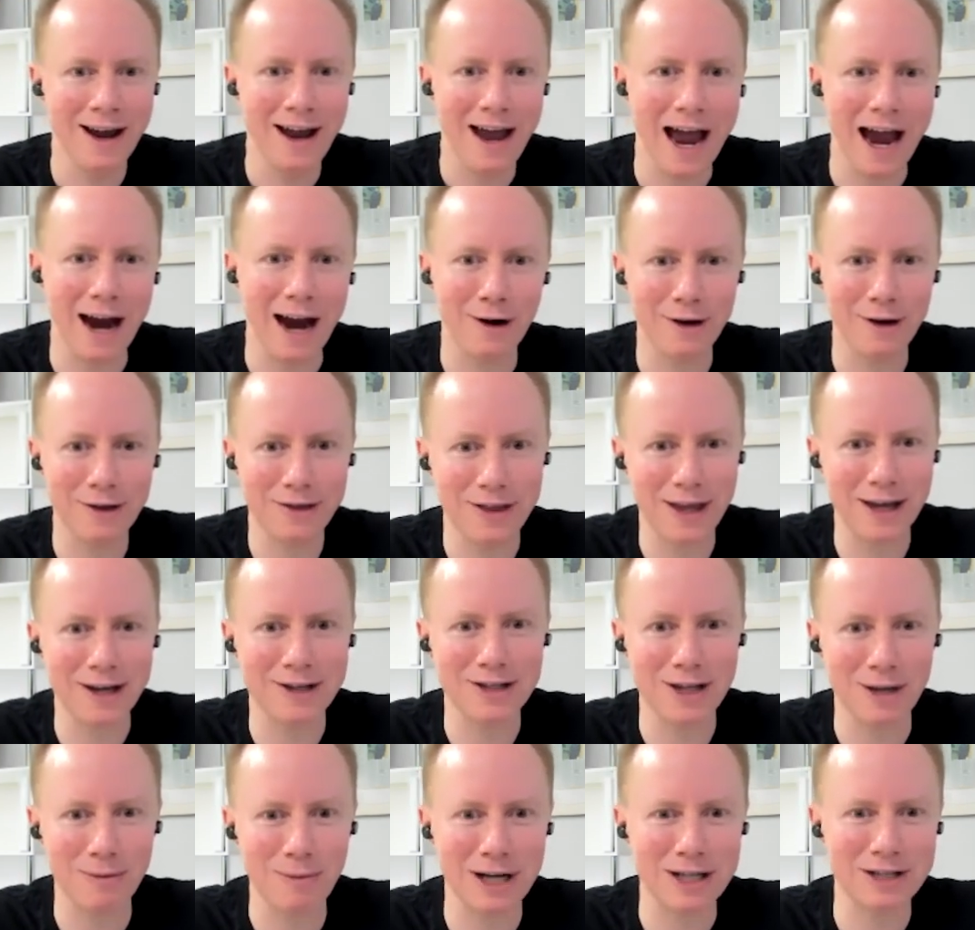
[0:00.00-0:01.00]
Aaron, thanks
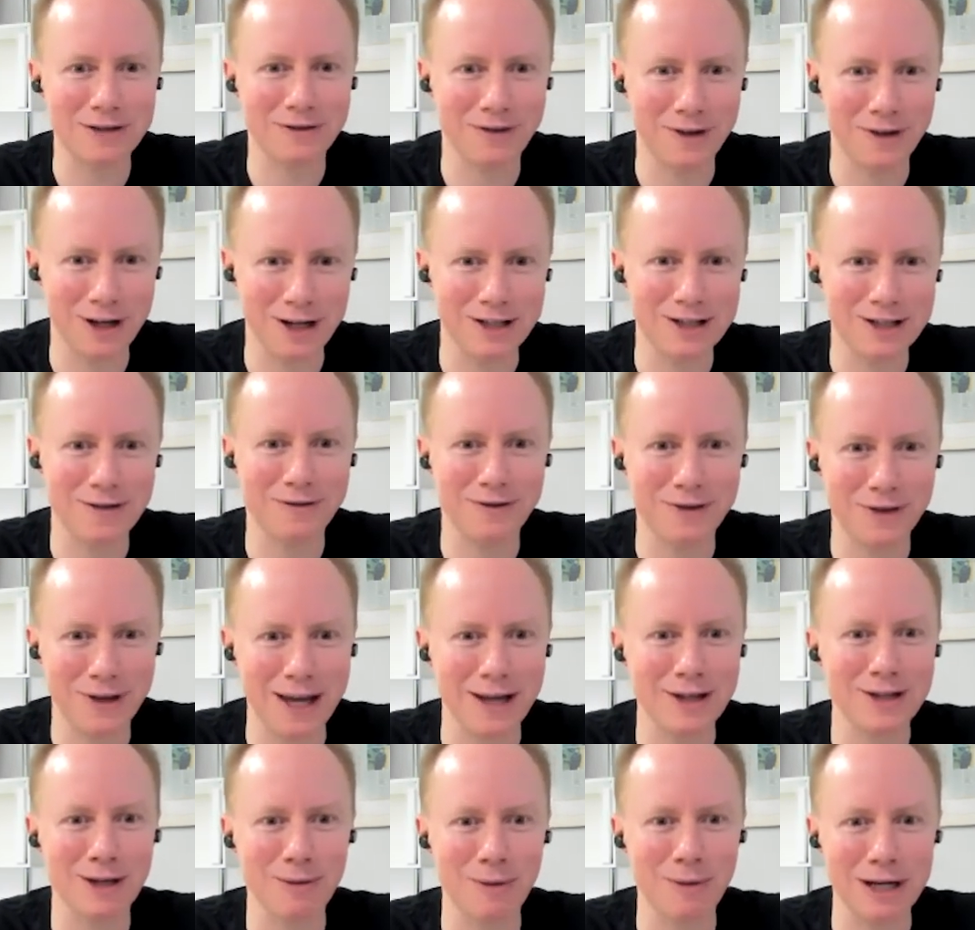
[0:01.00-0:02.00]
so much for
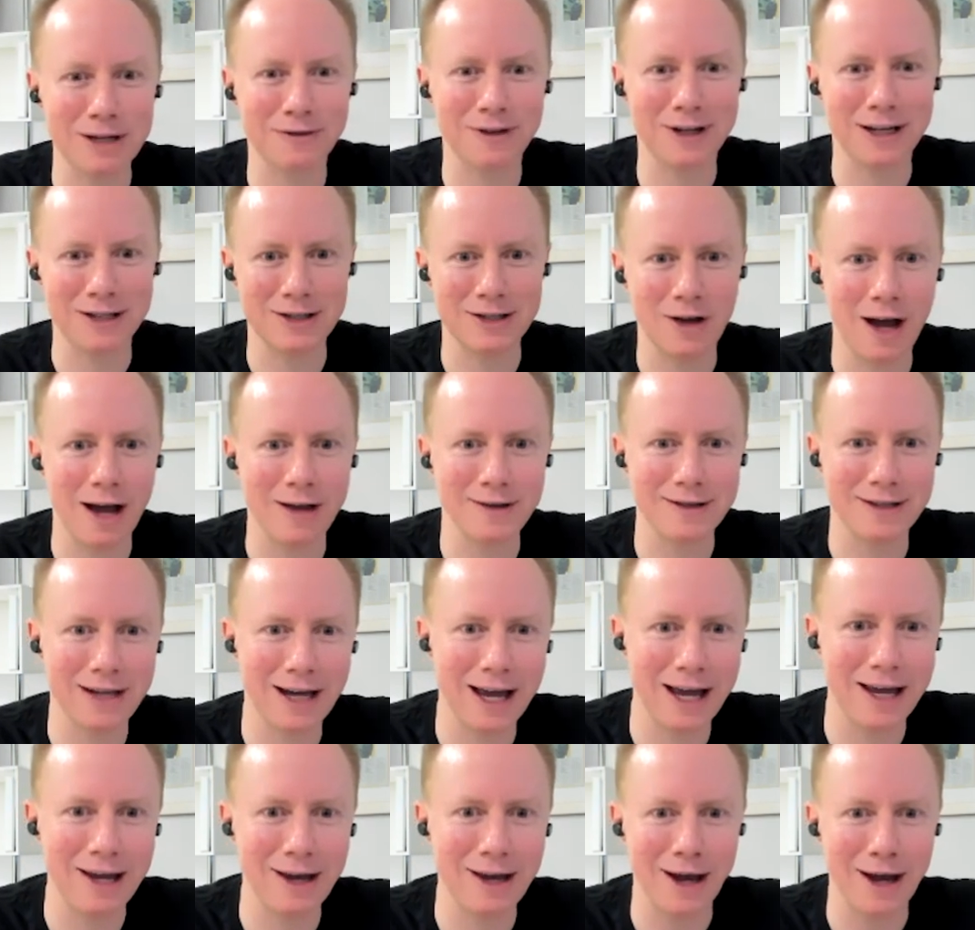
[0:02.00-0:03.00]
your time
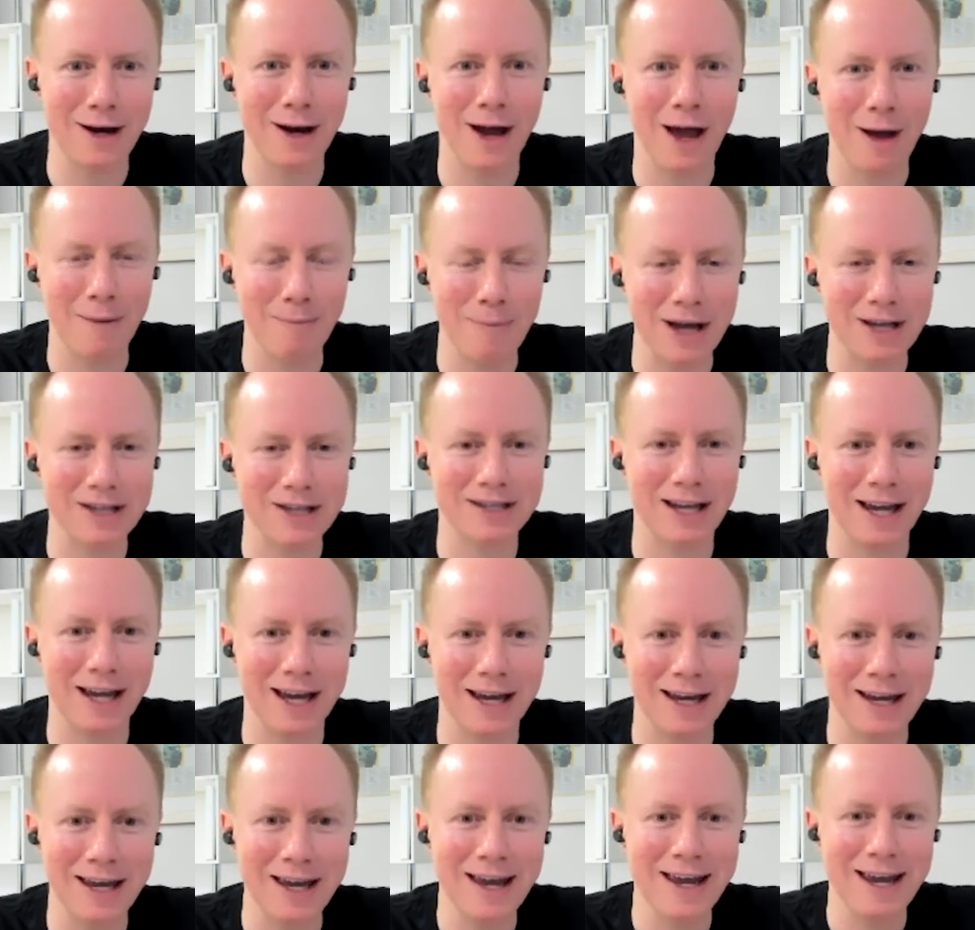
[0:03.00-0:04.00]
today. And I must
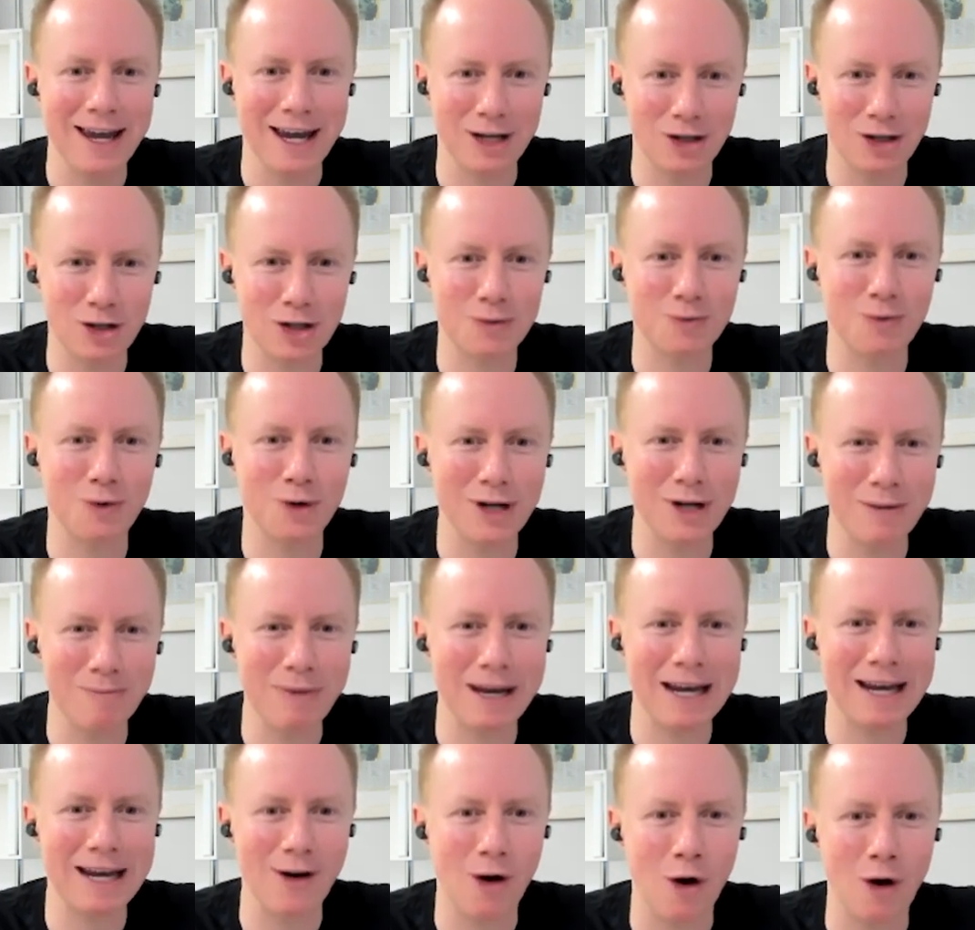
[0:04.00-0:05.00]
say, it just wouldn't have
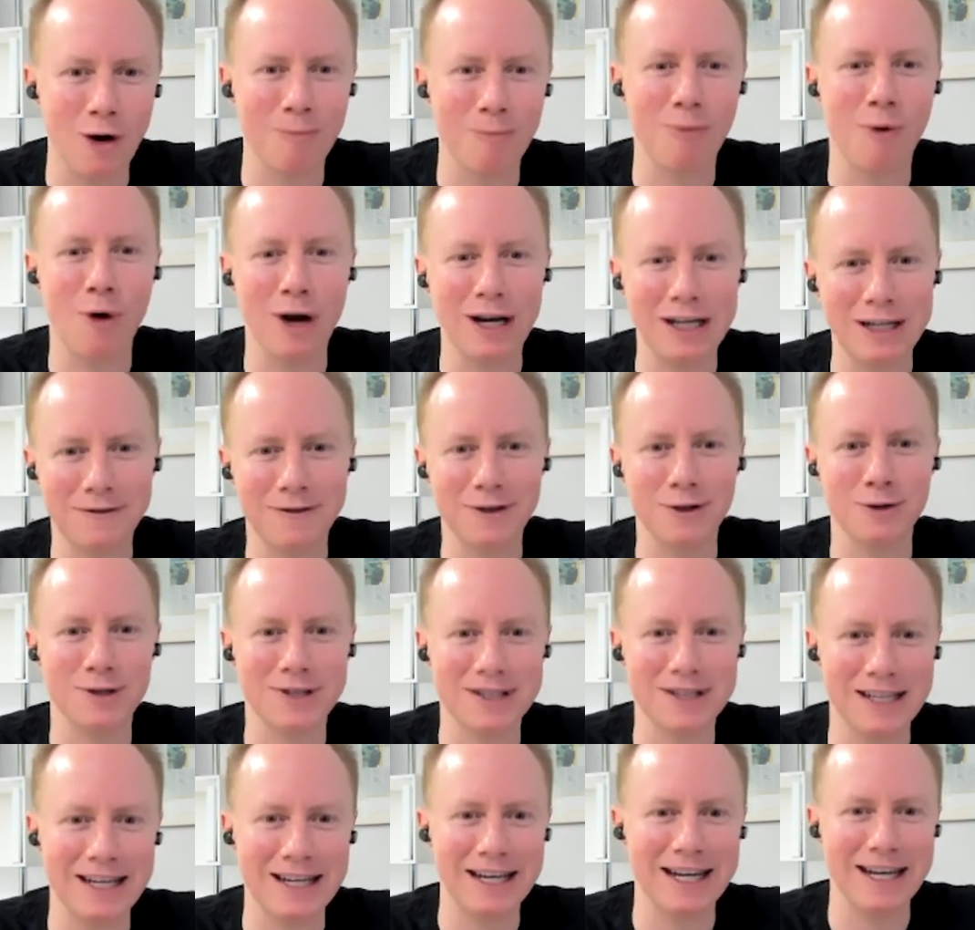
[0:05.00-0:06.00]
been on point if you were
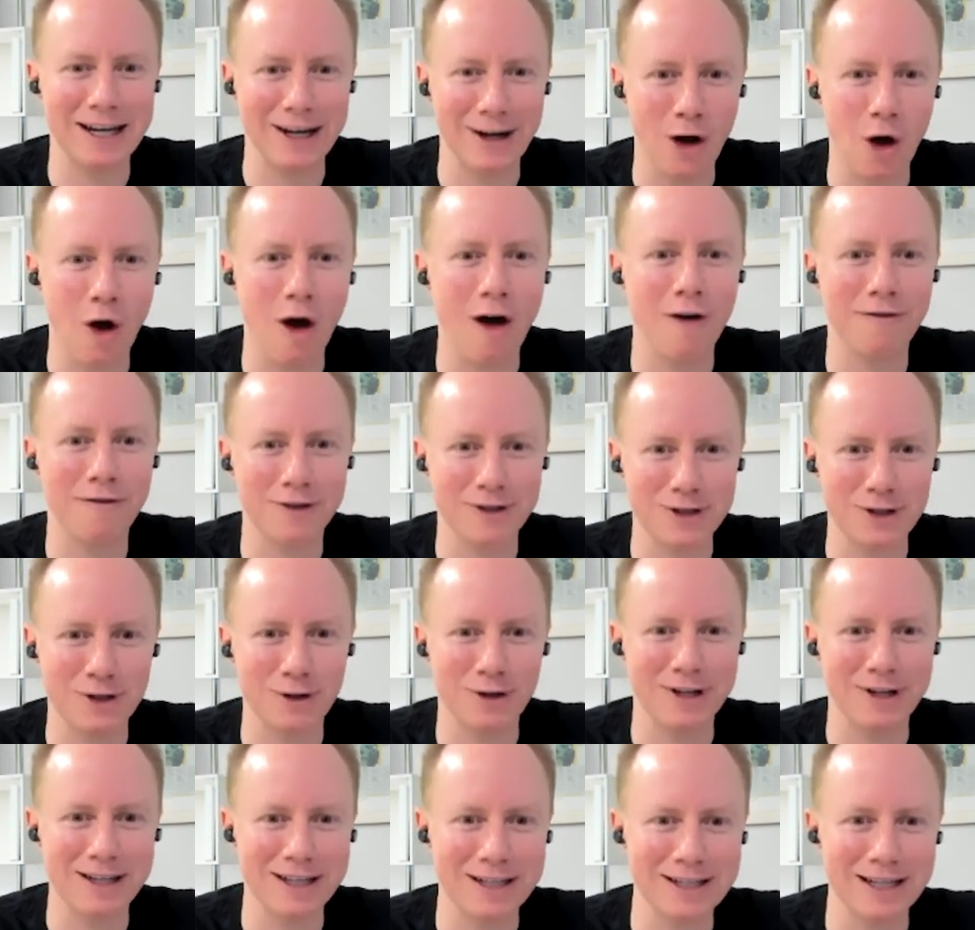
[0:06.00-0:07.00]
sitting in an office
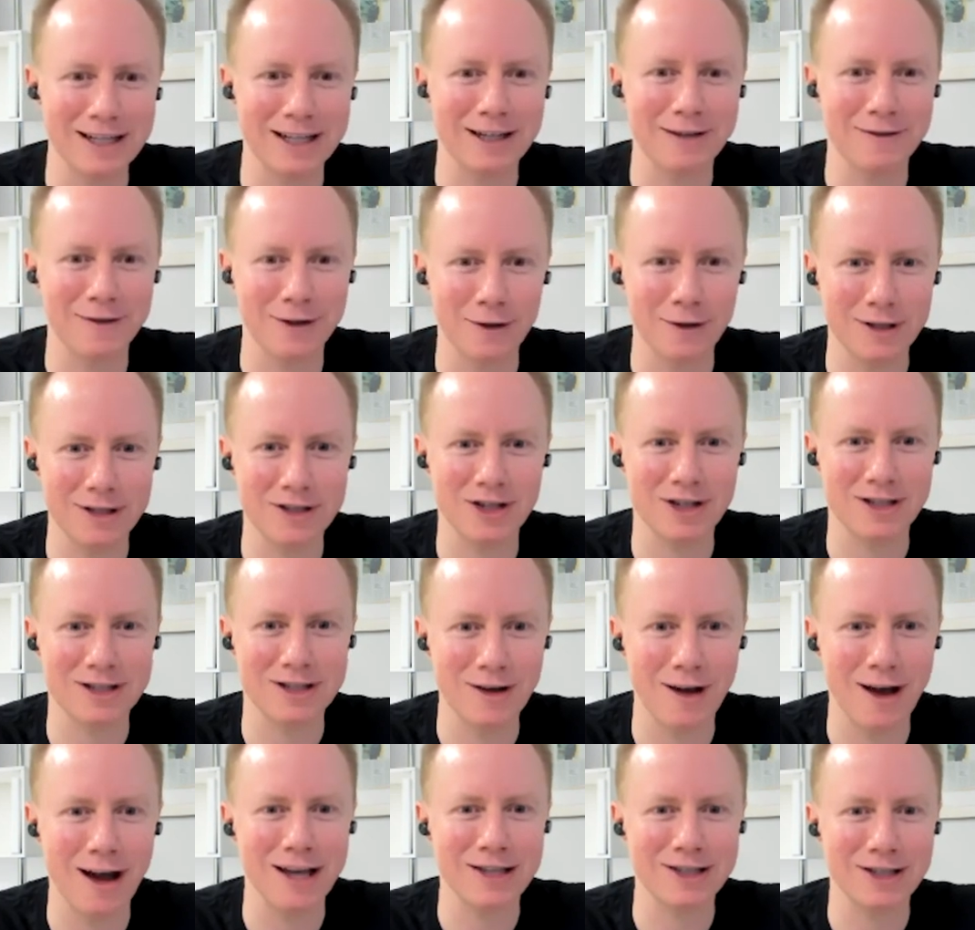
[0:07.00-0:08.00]
doing this interview. It's just
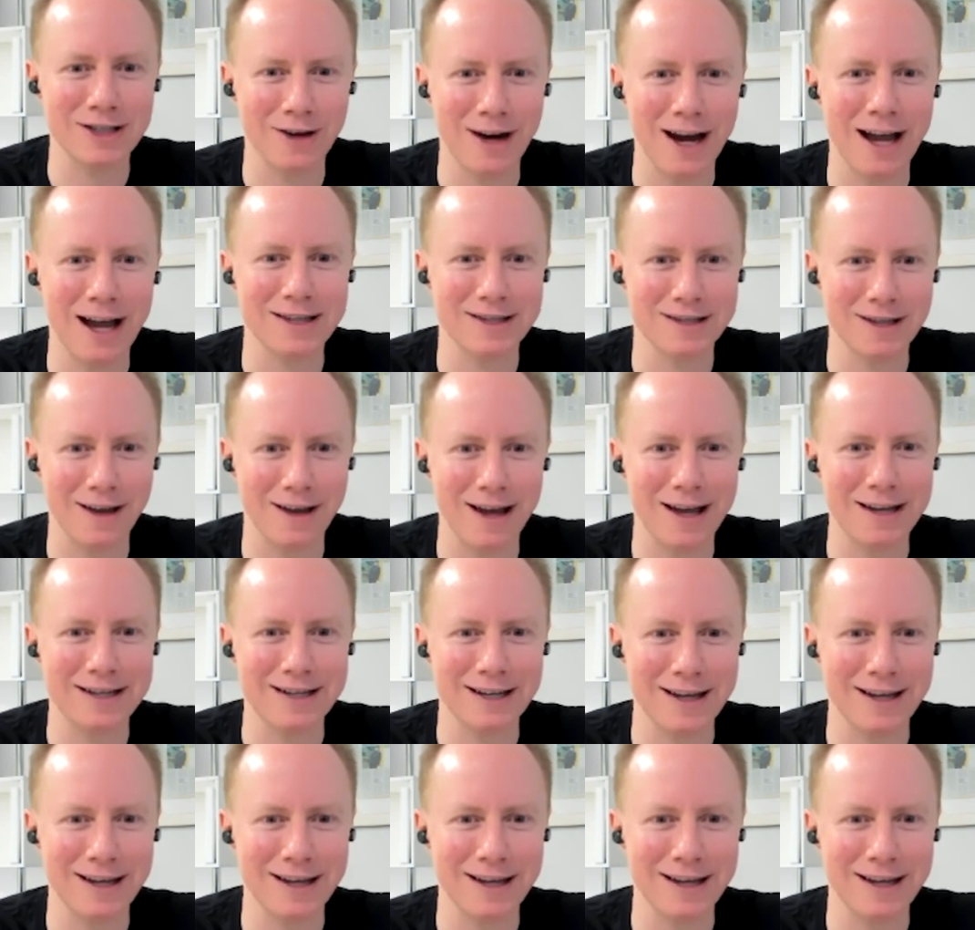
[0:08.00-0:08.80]
nice you're outside,